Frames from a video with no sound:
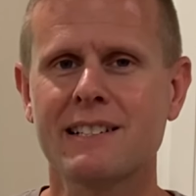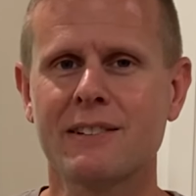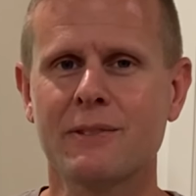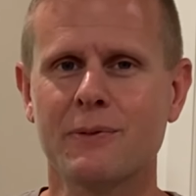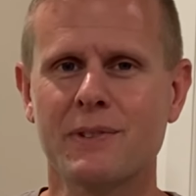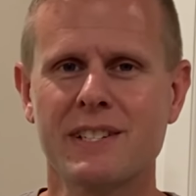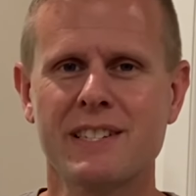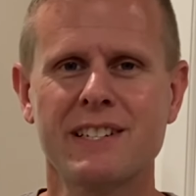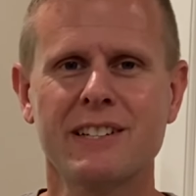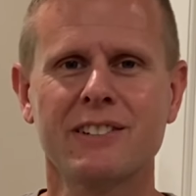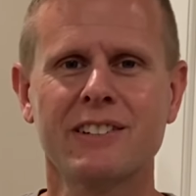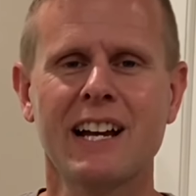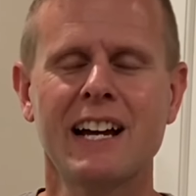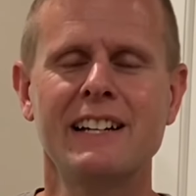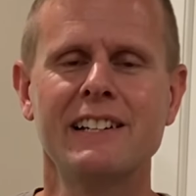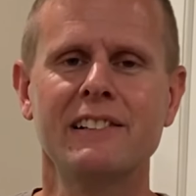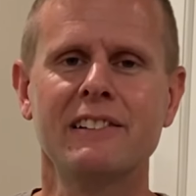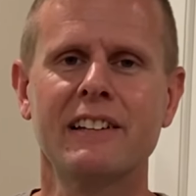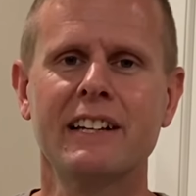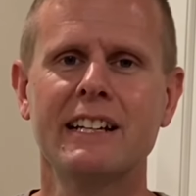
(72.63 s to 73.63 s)
and was still
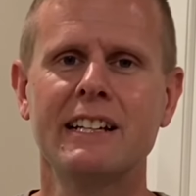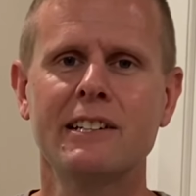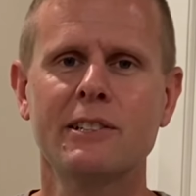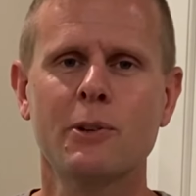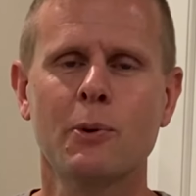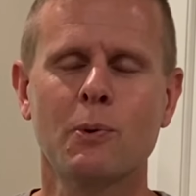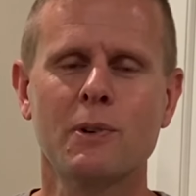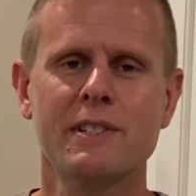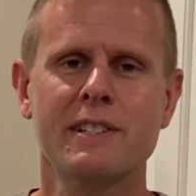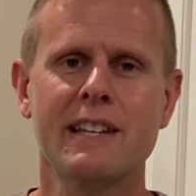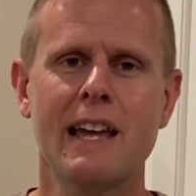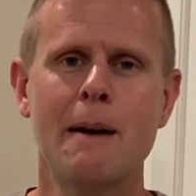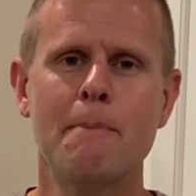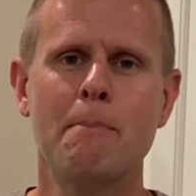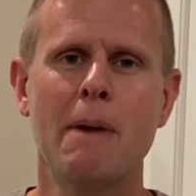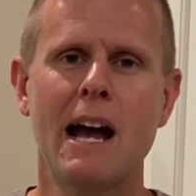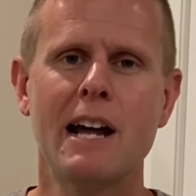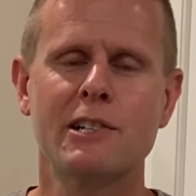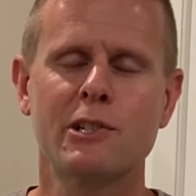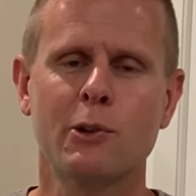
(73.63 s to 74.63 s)
kind of leaning towards that
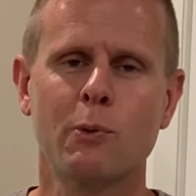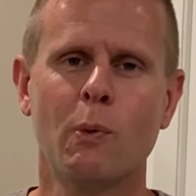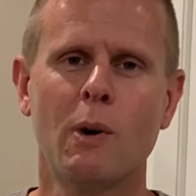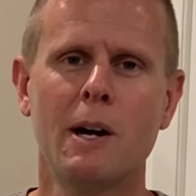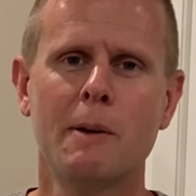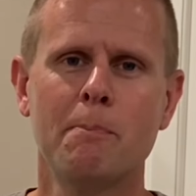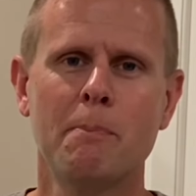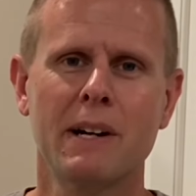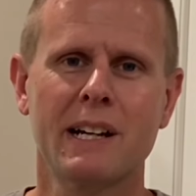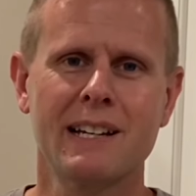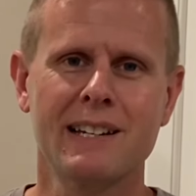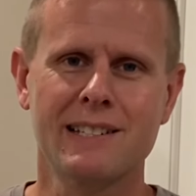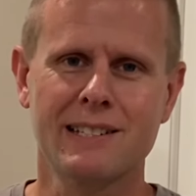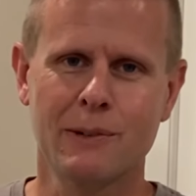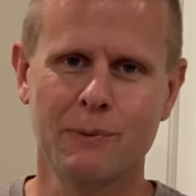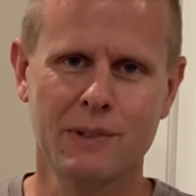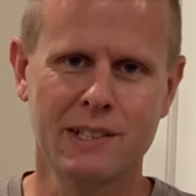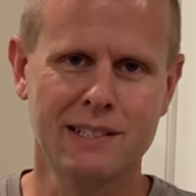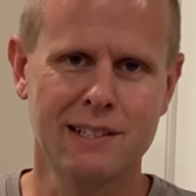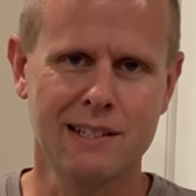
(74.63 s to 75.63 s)
Badger 1 because it
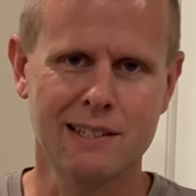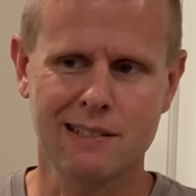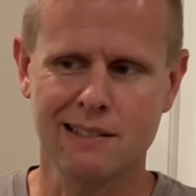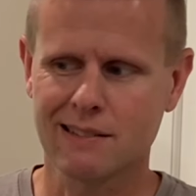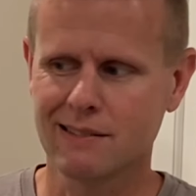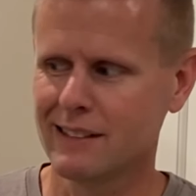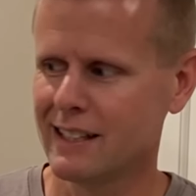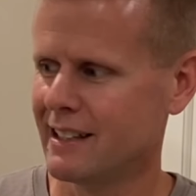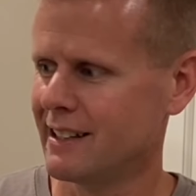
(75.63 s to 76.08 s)
would just,